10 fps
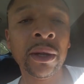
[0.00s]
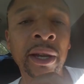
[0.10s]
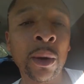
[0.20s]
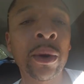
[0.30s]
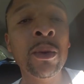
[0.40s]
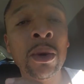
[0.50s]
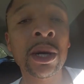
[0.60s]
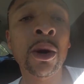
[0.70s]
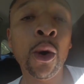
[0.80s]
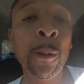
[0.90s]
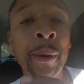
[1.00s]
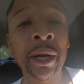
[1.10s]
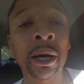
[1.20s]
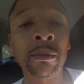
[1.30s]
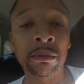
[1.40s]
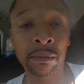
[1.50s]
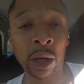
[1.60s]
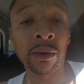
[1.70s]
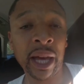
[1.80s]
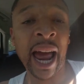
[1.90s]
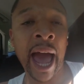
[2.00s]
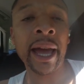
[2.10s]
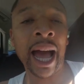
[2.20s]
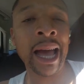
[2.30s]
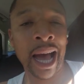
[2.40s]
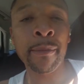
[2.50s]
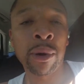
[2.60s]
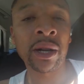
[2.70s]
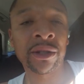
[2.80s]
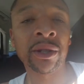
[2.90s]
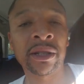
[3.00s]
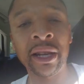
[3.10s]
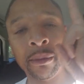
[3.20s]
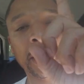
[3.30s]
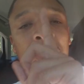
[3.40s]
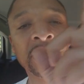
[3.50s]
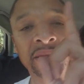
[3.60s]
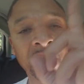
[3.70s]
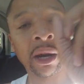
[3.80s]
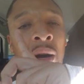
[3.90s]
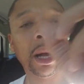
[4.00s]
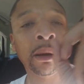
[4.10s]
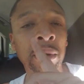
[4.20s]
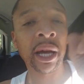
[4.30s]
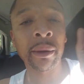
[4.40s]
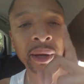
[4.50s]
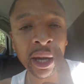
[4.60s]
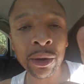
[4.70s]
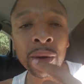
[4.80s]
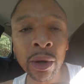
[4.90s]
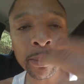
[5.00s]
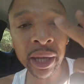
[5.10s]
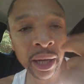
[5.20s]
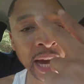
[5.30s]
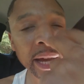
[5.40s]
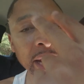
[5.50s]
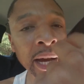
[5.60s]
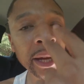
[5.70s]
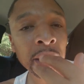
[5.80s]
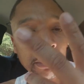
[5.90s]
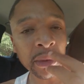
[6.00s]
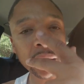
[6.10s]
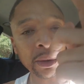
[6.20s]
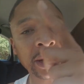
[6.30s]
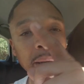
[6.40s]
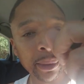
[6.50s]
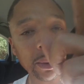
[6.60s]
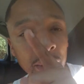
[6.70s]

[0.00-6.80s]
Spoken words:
that we want to open up. No, I brought it to the table. Let me just take all the blame. Yeah, you know me. I me and you enemy.